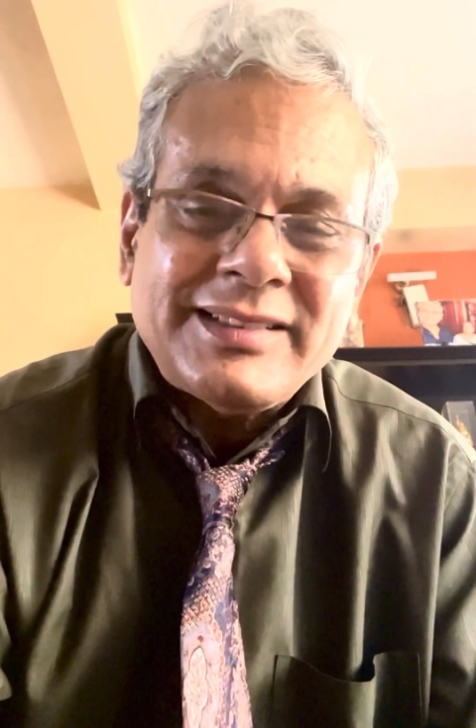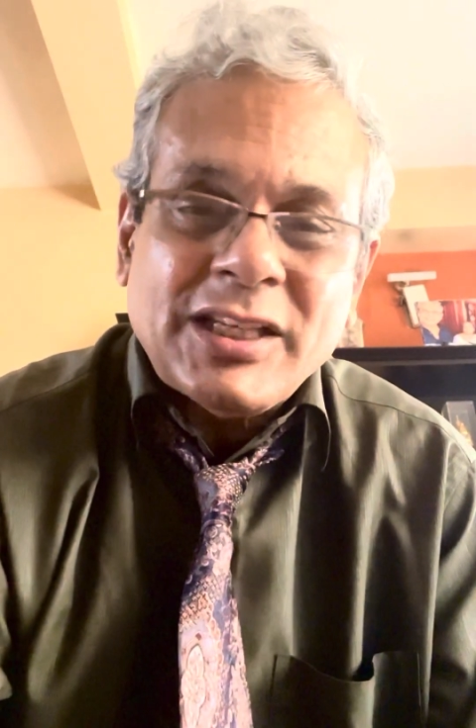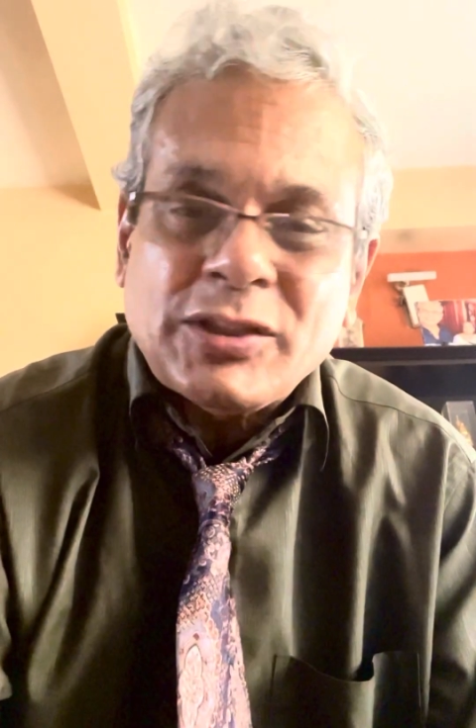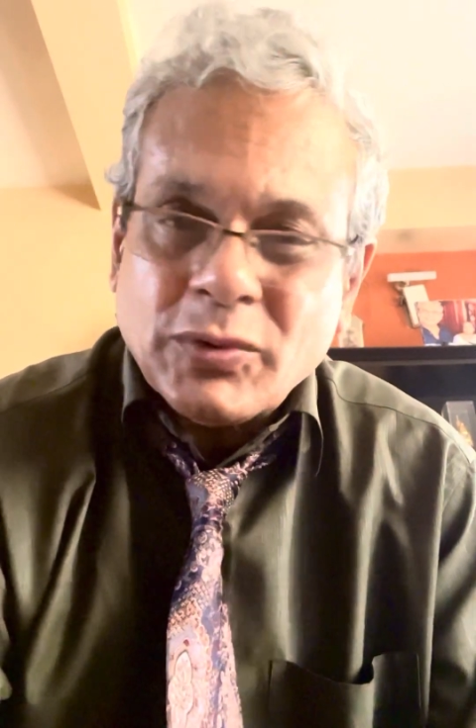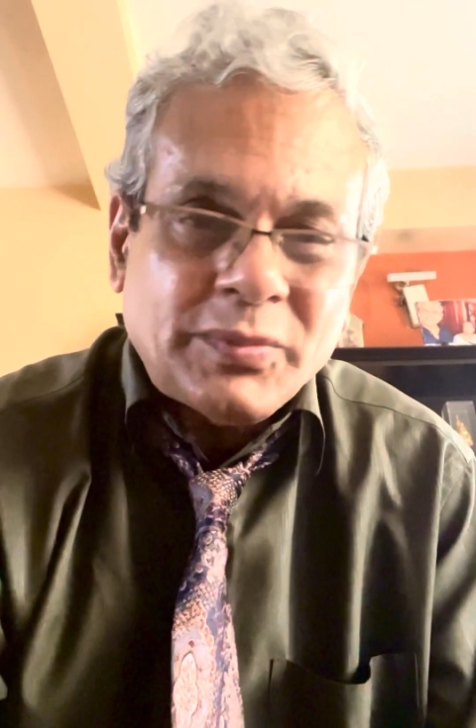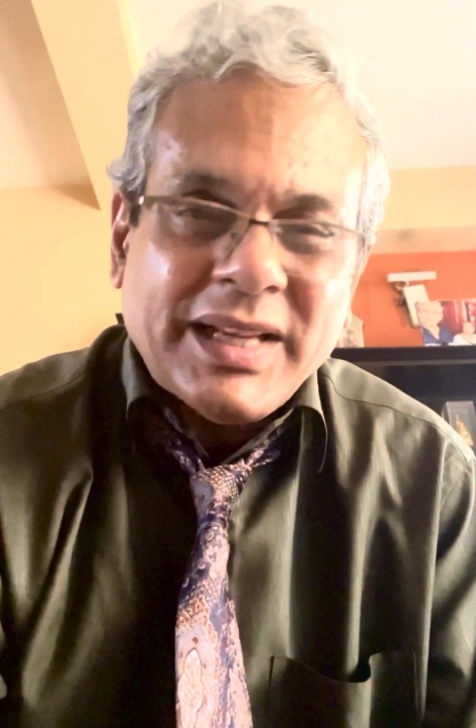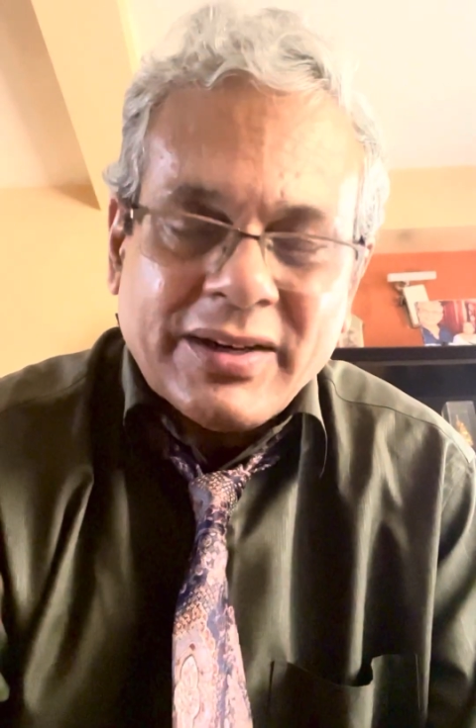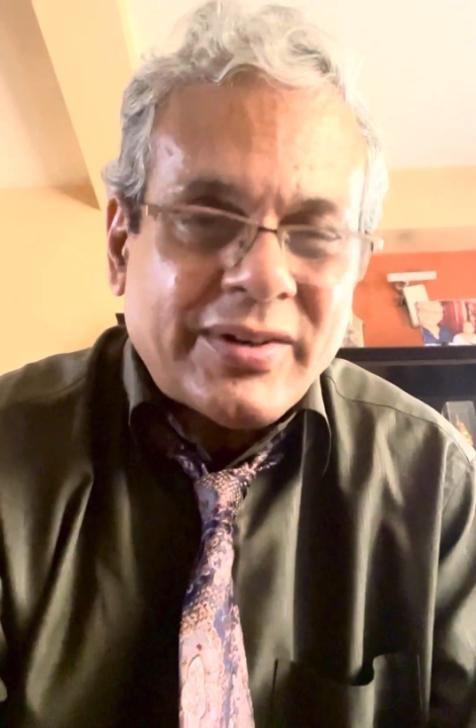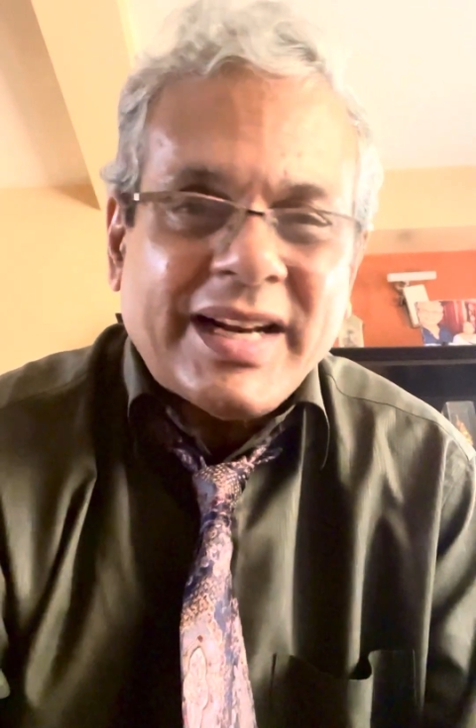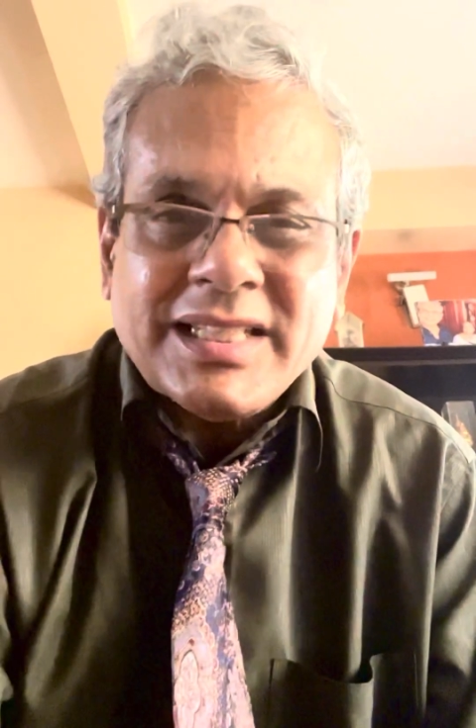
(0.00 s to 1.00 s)
It would be a
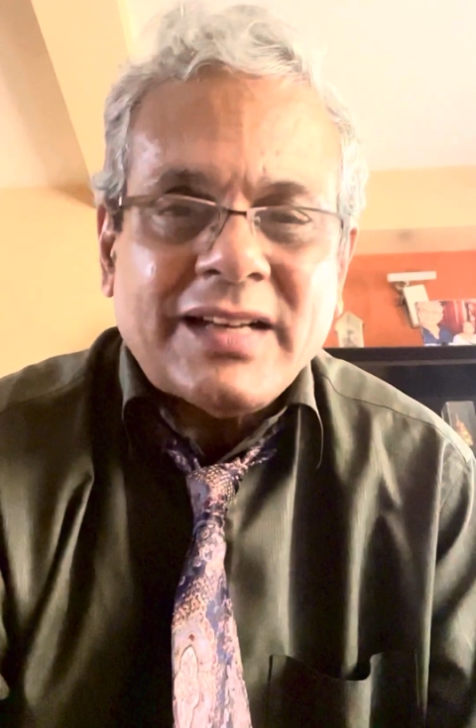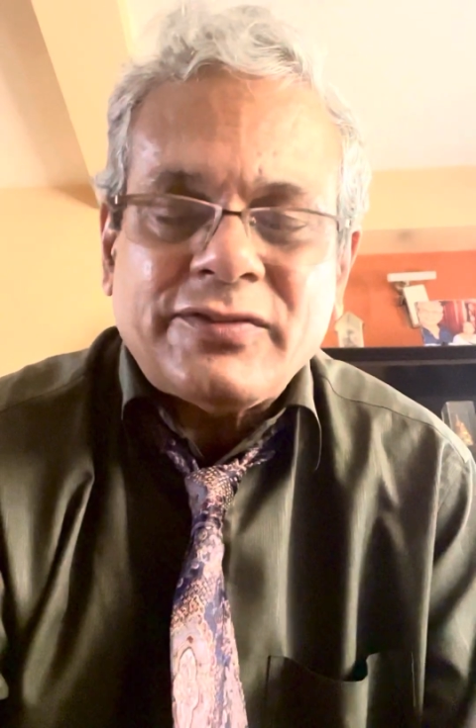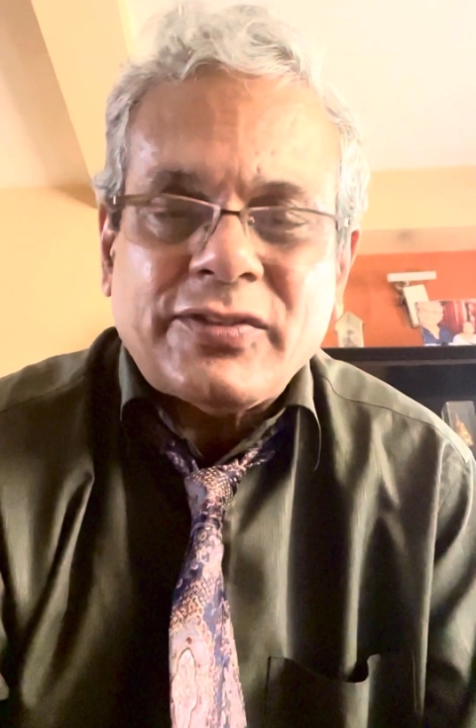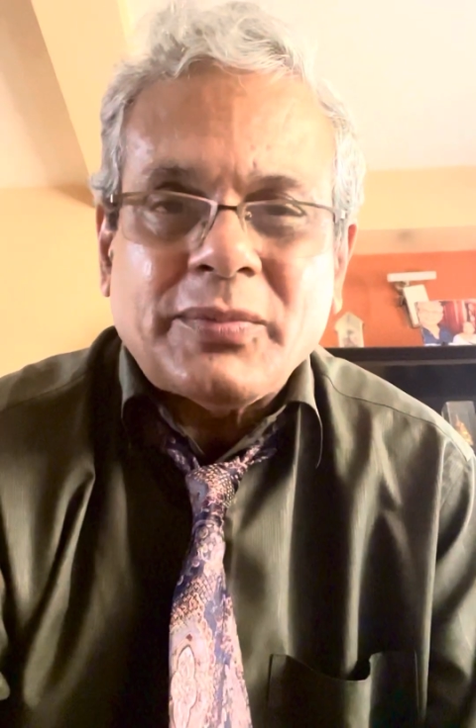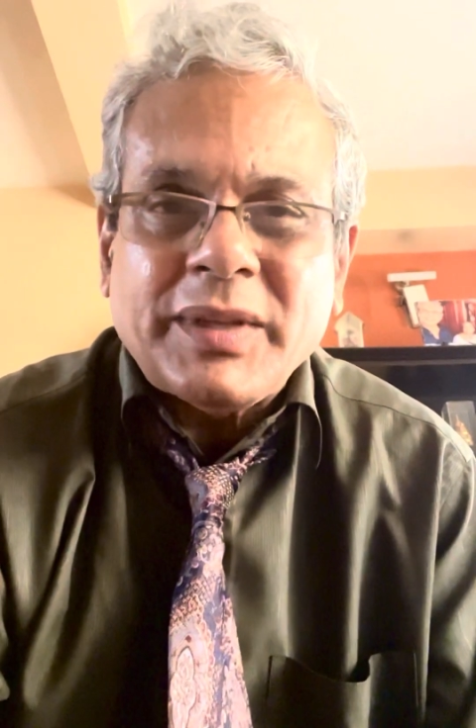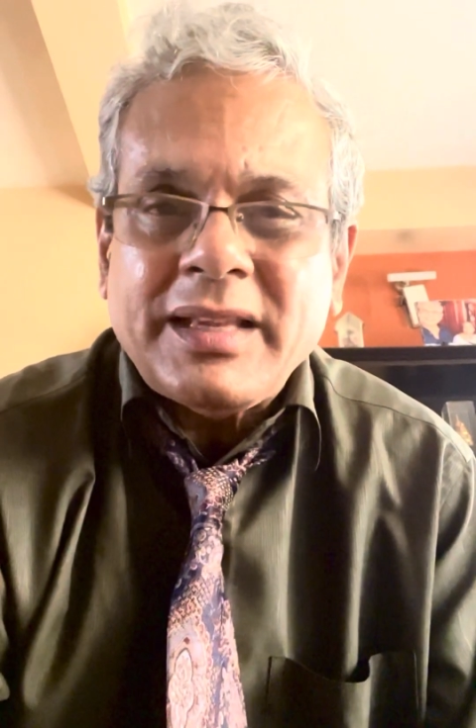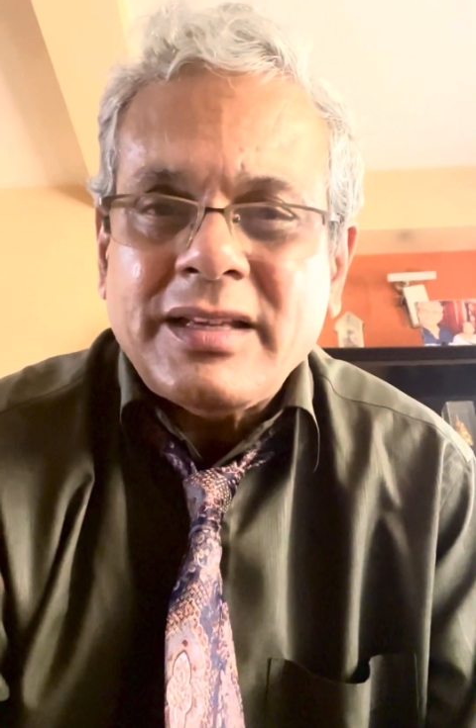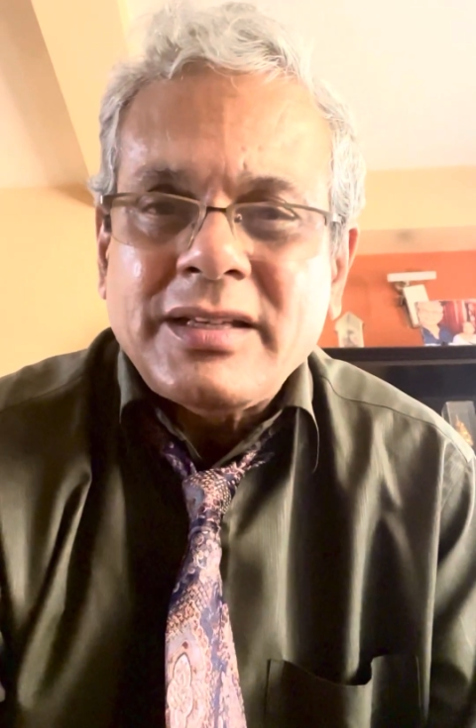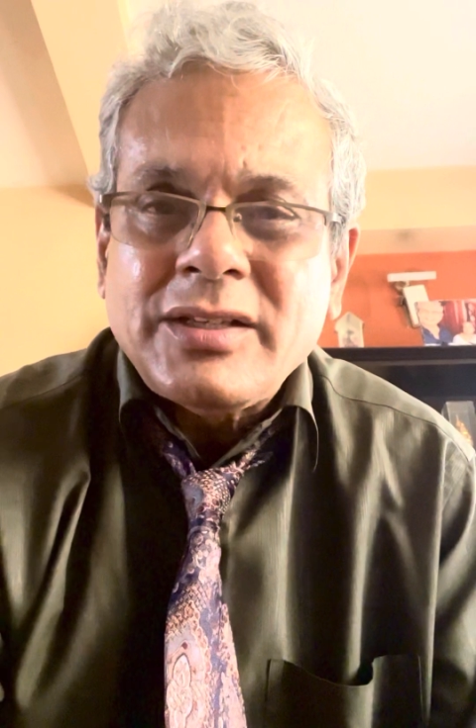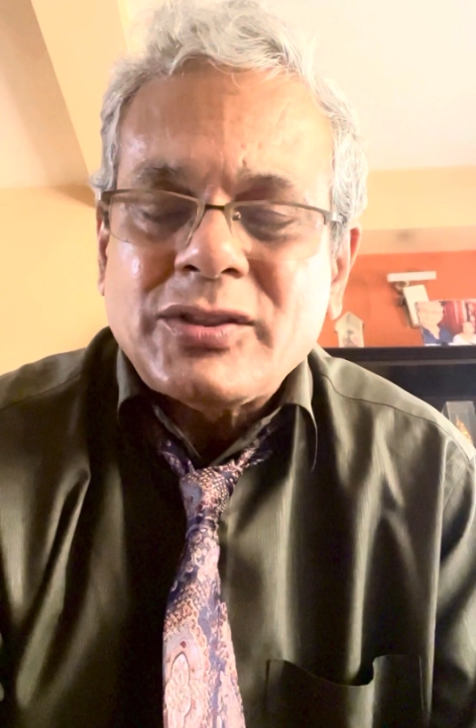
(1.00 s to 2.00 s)
great help for me
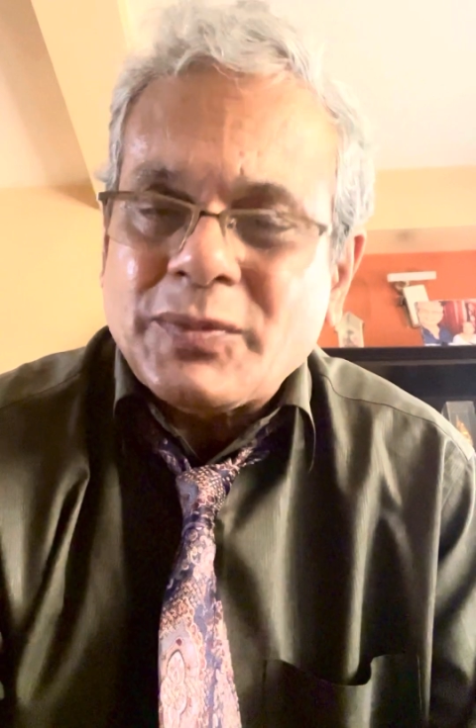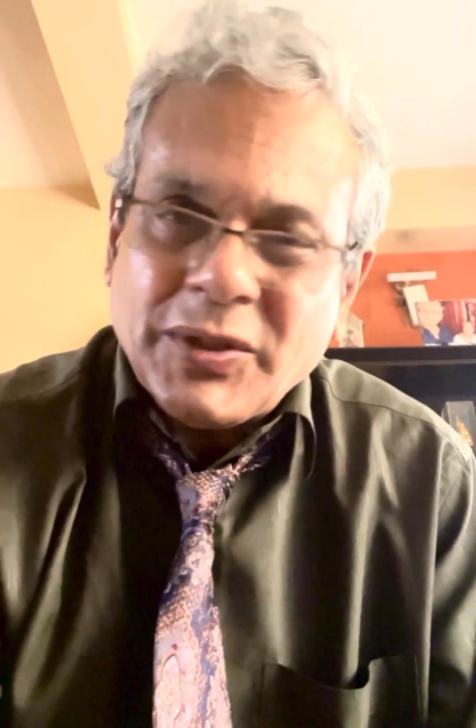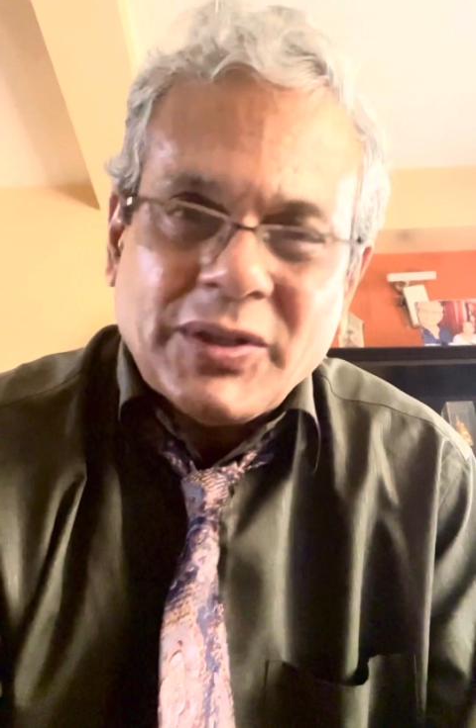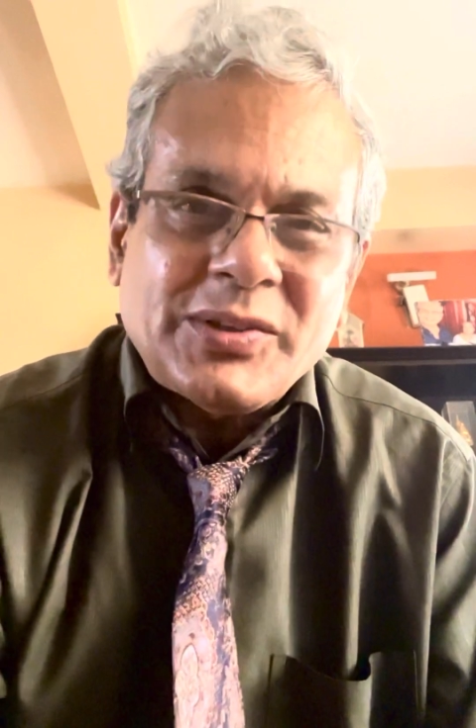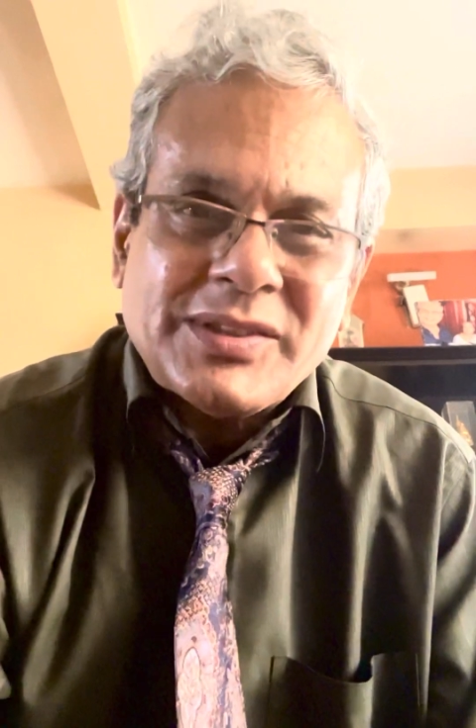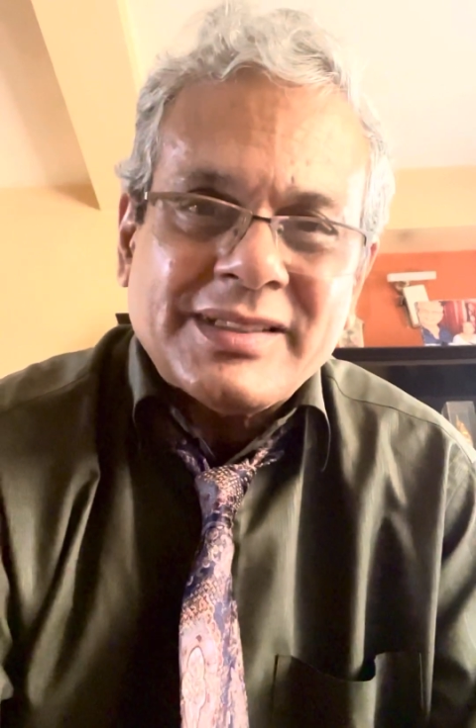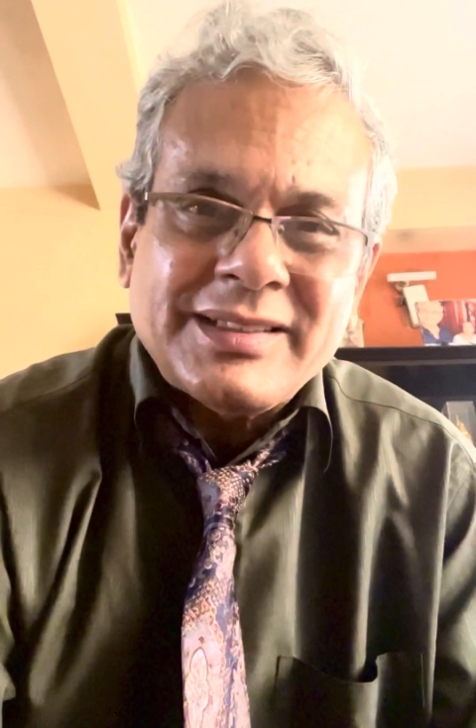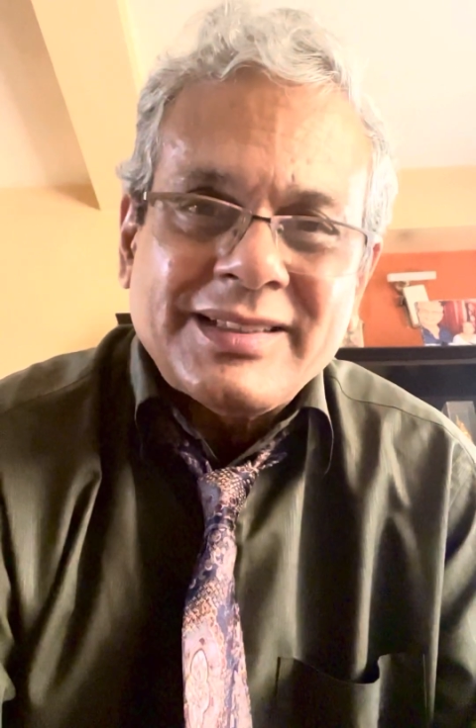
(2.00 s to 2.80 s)
to produce.